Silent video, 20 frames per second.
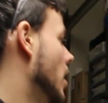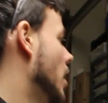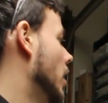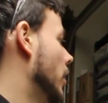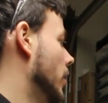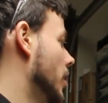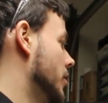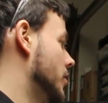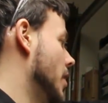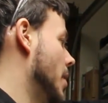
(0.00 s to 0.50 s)

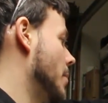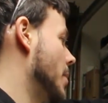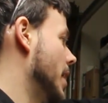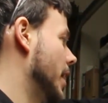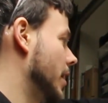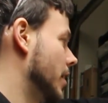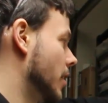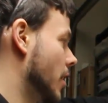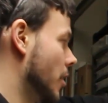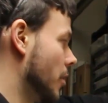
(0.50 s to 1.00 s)
Unless I
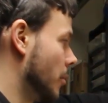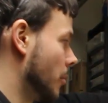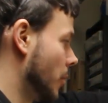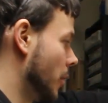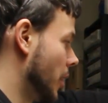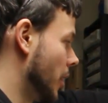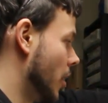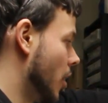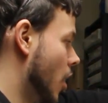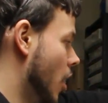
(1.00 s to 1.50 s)
make another
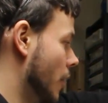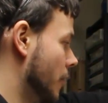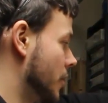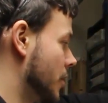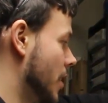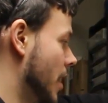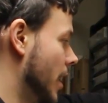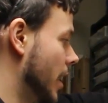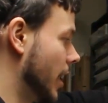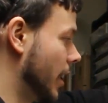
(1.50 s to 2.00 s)
one and
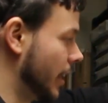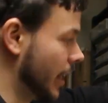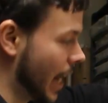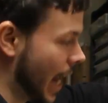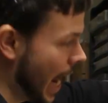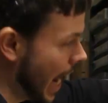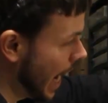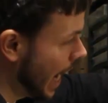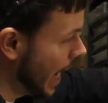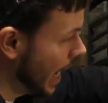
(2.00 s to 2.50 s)
offset it
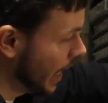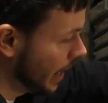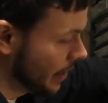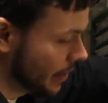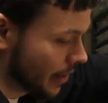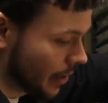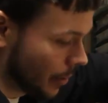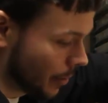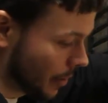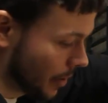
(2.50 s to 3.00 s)
and
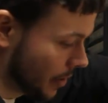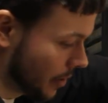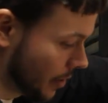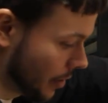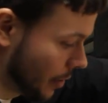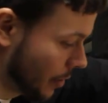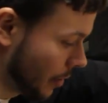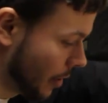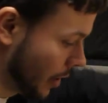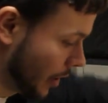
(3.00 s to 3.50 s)
add some of this
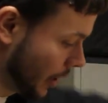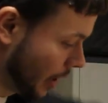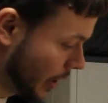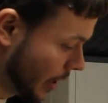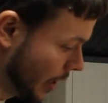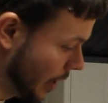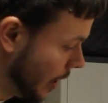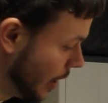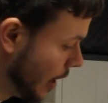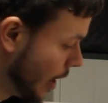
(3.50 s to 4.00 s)
acrylic.
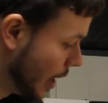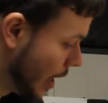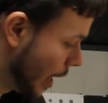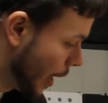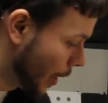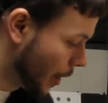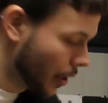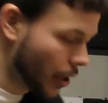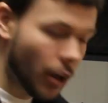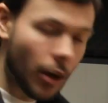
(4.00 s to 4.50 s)

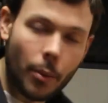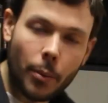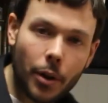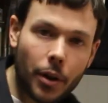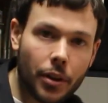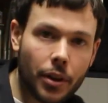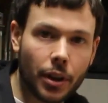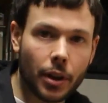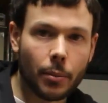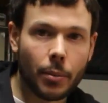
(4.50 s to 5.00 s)
I don't know, I'm going
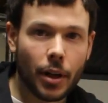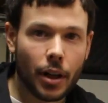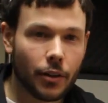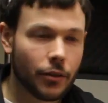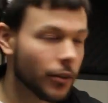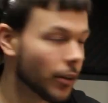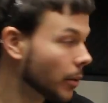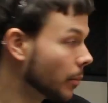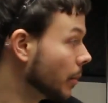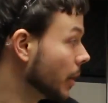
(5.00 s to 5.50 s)
to think about
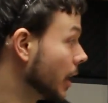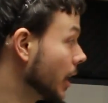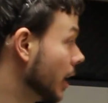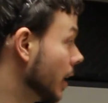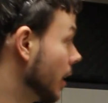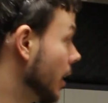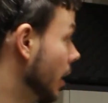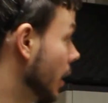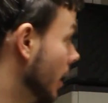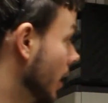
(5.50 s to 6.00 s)
it for a
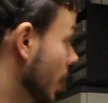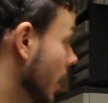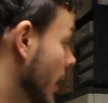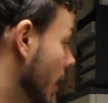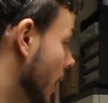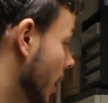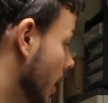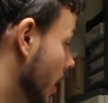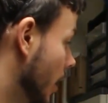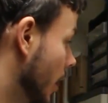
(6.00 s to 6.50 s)
minute and
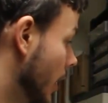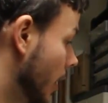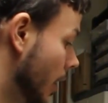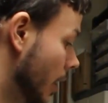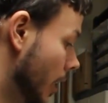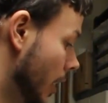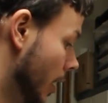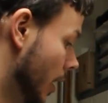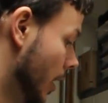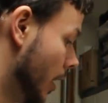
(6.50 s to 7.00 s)
then
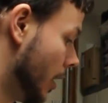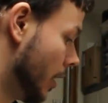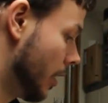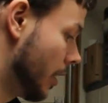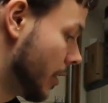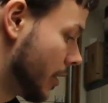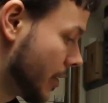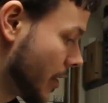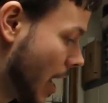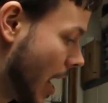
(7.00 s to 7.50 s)

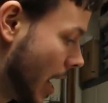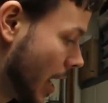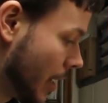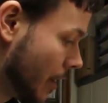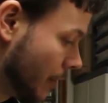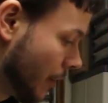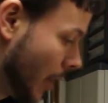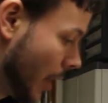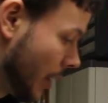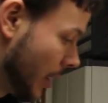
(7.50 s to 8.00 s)
decide
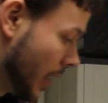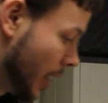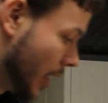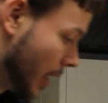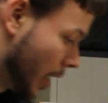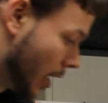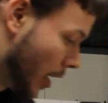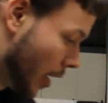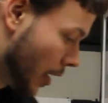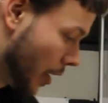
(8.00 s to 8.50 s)
if I need
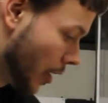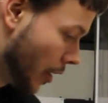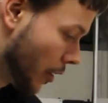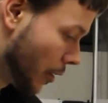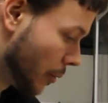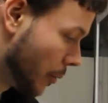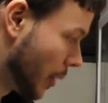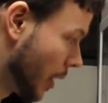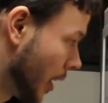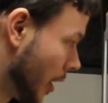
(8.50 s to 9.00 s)
to cut
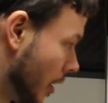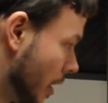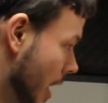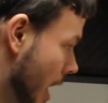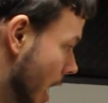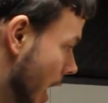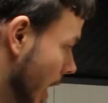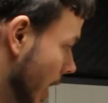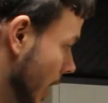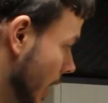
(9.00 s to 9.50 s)
another ring or
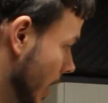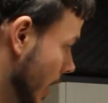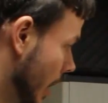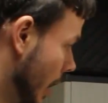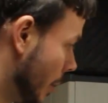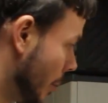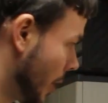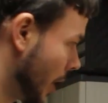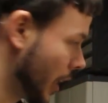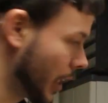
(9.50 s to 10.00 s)
not.
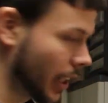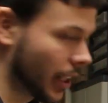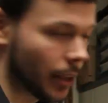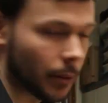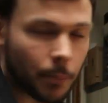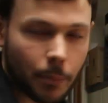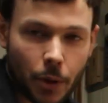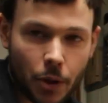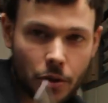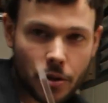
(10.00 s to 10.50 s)
I'm gonna get
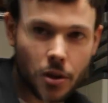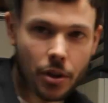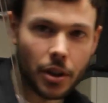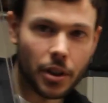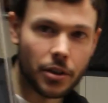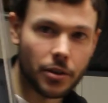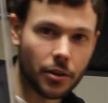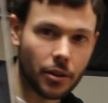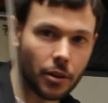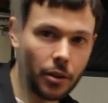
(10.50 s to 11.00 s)
a bunch of
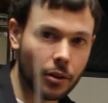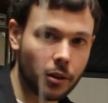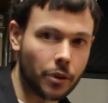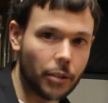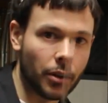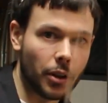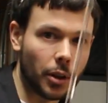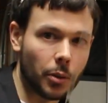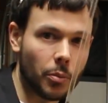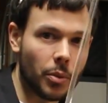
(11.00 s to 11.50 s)
these little
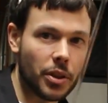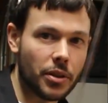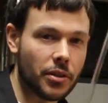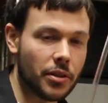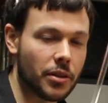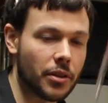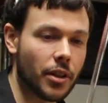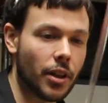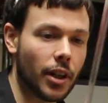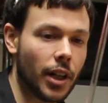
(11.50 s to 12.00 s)
acrylic
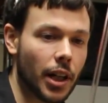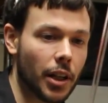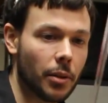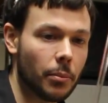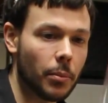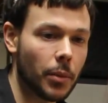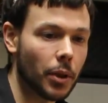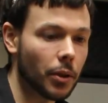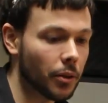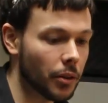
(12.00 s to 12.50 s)
pieces cut on the
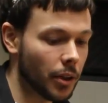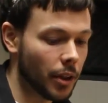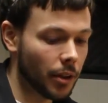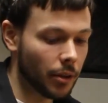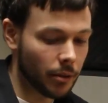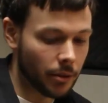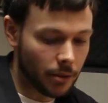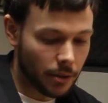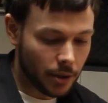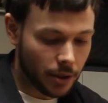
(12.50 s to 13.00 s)
mill
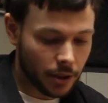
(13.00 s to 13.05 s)
though.